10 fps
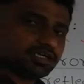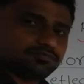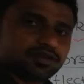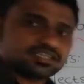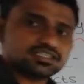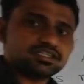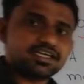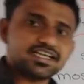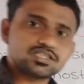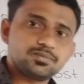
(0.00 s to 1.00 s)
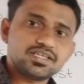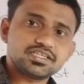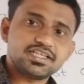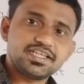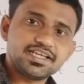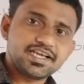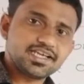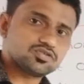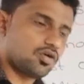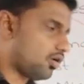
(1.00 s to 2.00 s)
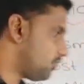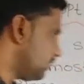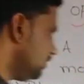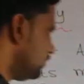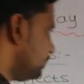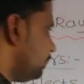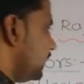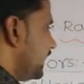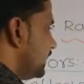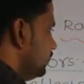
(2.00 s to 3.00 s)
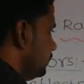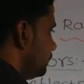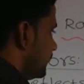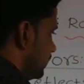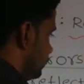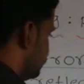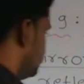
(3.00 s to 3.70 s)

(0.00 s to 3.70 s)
reflection takes place in the case of a plane mirror.